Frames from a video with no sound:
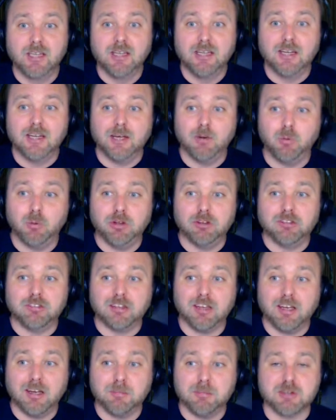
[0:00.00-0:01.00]
it was
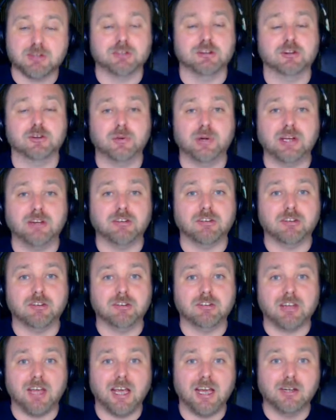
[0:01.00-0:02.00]
Mr.
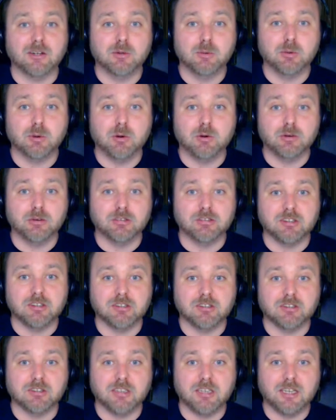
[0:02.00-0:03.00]
Creatures and
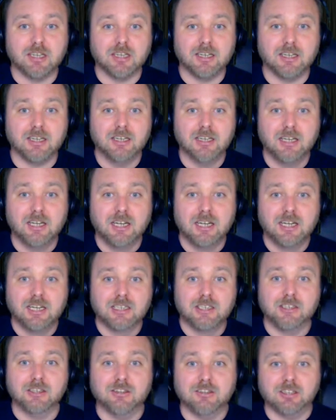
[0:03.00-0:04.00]
Kronos'
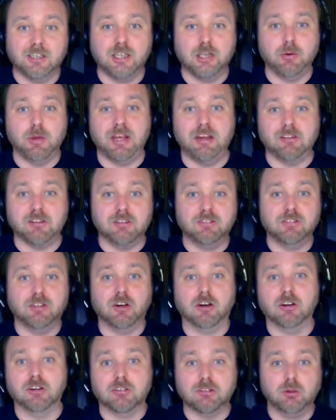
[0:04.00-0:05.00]
continuation of
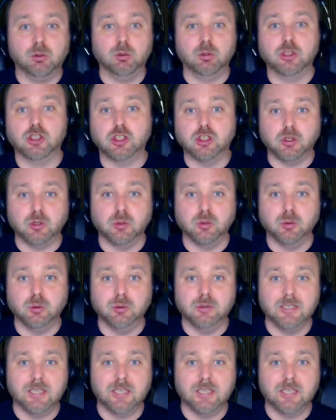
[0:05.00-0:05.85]
Dark Souls 2.